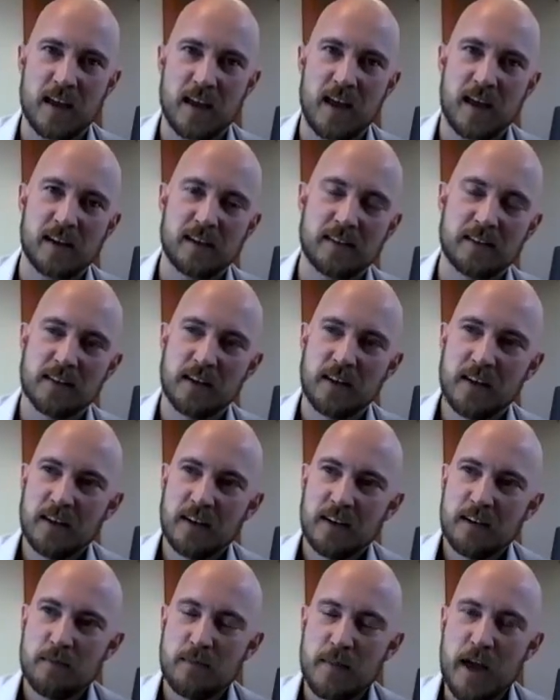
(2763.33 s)
and
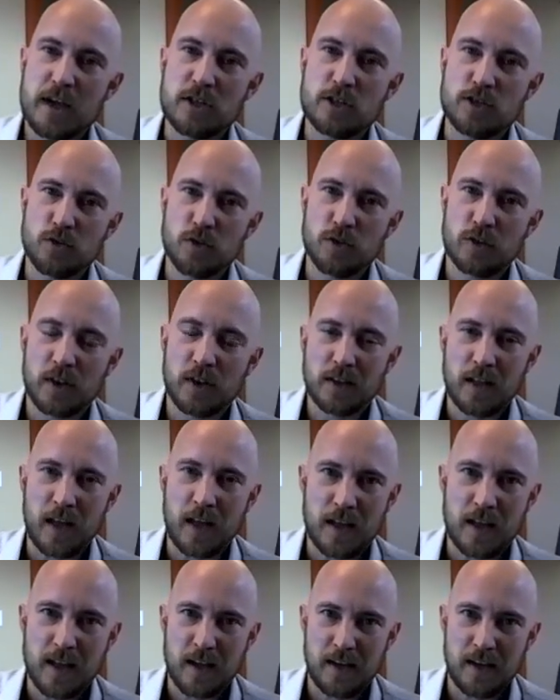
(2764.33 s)
make sure that
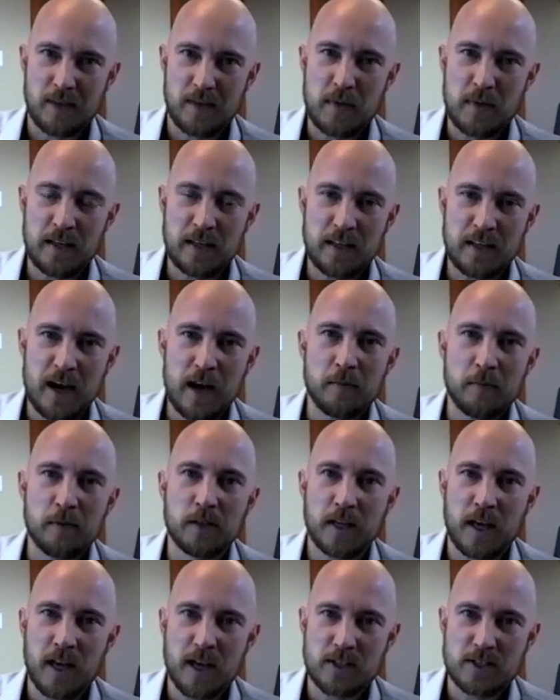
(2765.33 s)
they can meet the
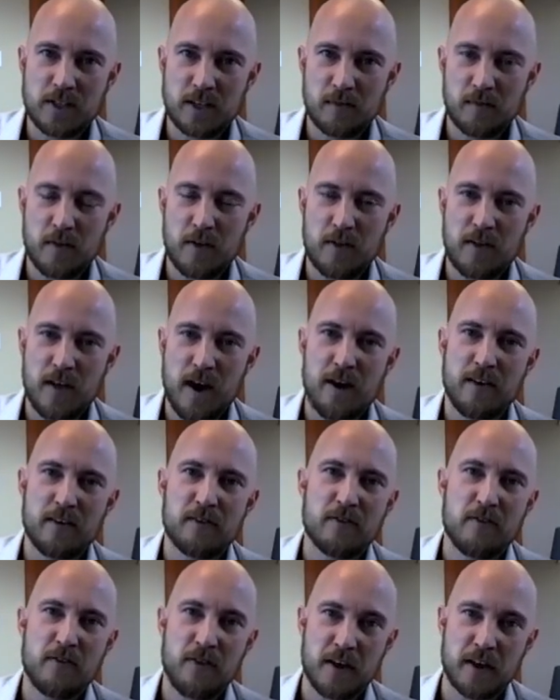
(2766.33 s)
obligation
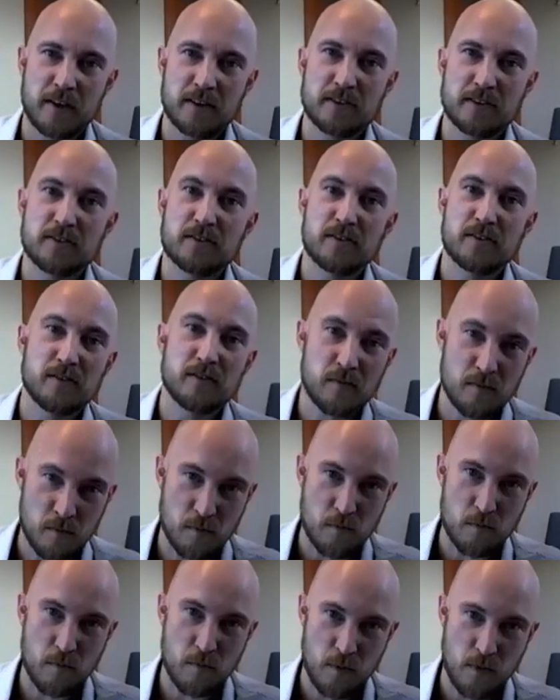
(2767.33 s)
without things
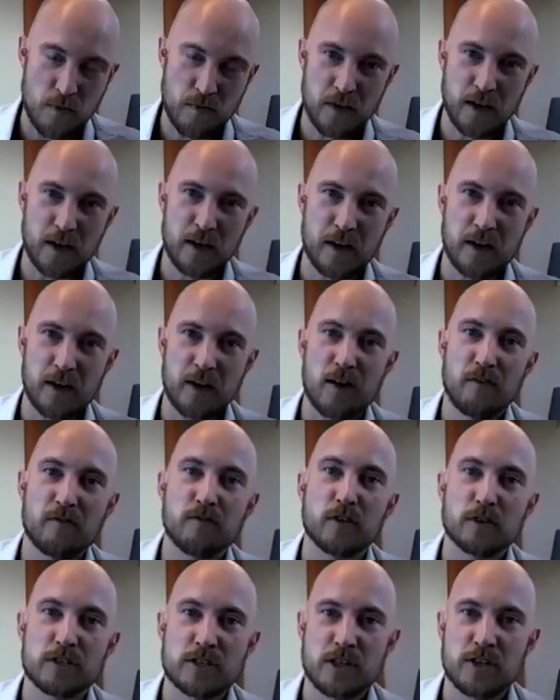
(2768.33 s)
moving in an
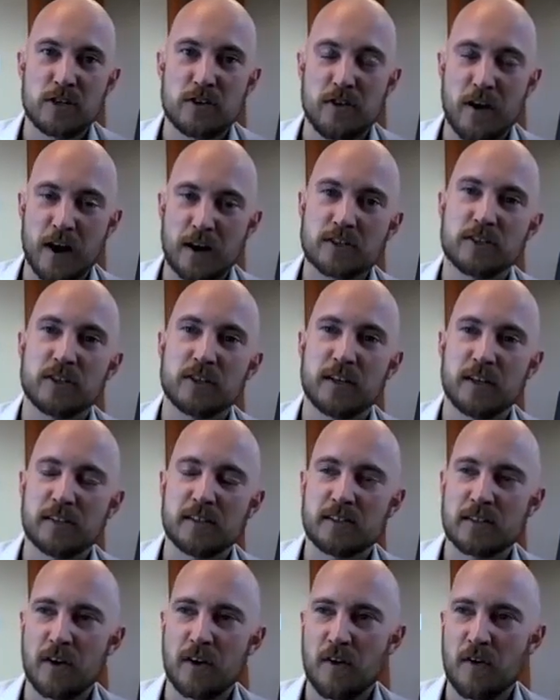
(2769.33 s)
unfortunate direction.
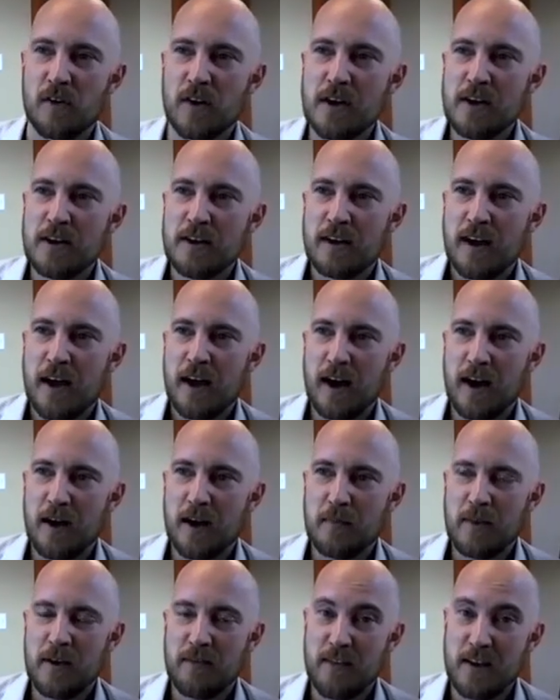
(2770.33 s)
And so
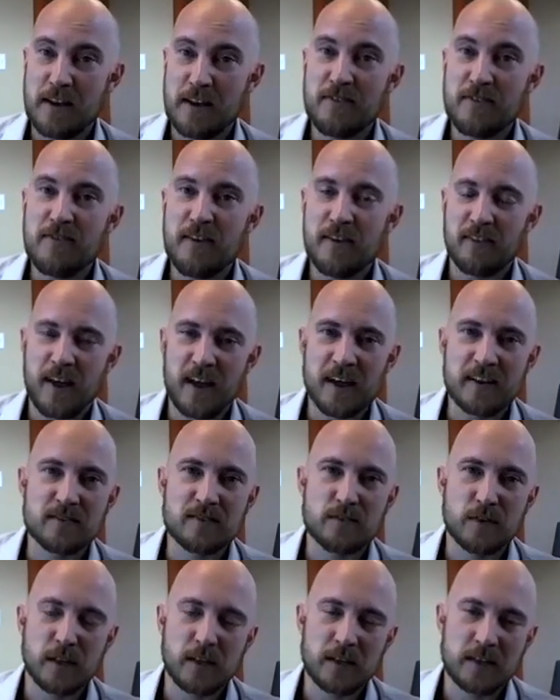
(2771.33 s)
if anything, that
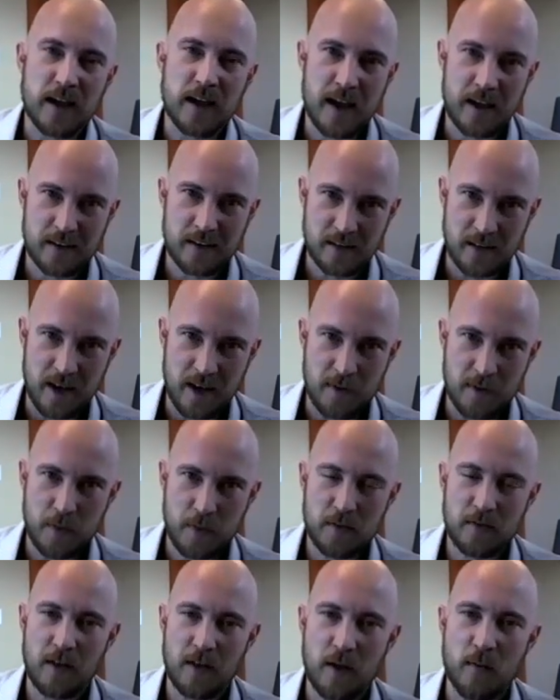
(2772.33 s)
is really tightened up.
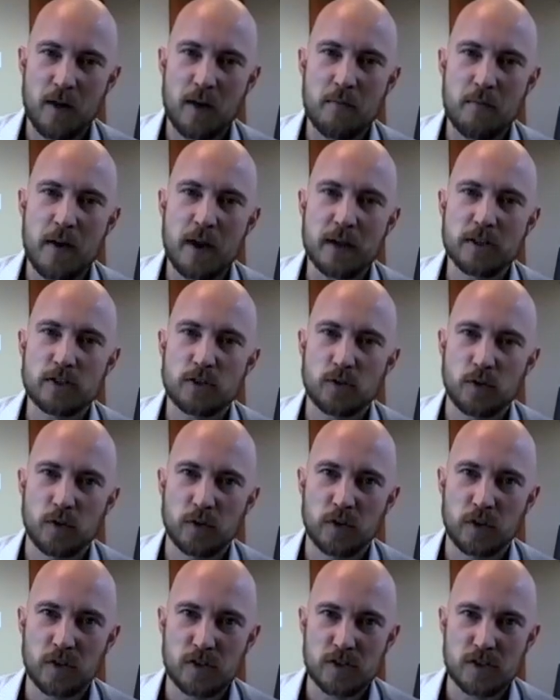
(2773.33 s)
They want to make sure
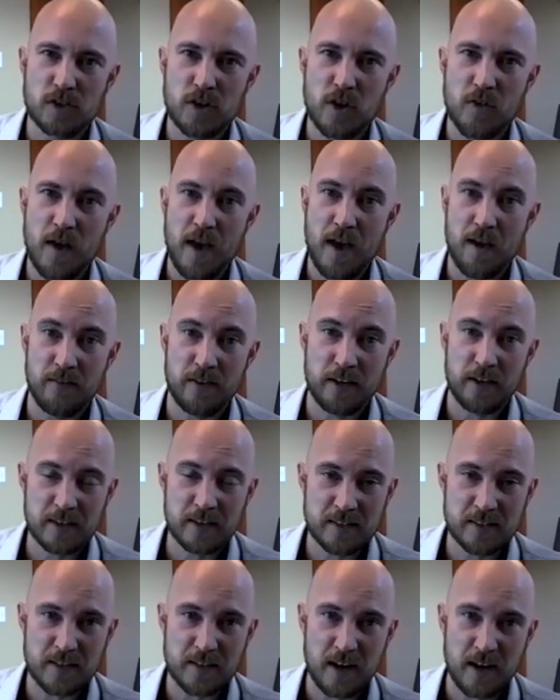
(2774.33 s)
that there's no
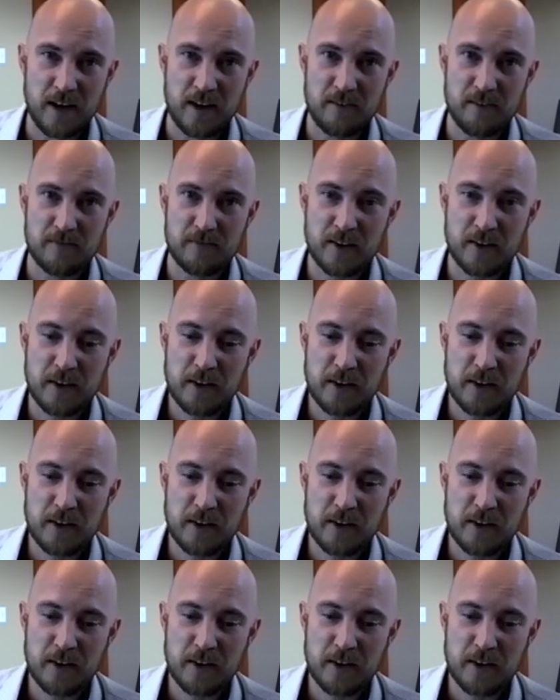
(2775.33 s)
evidence of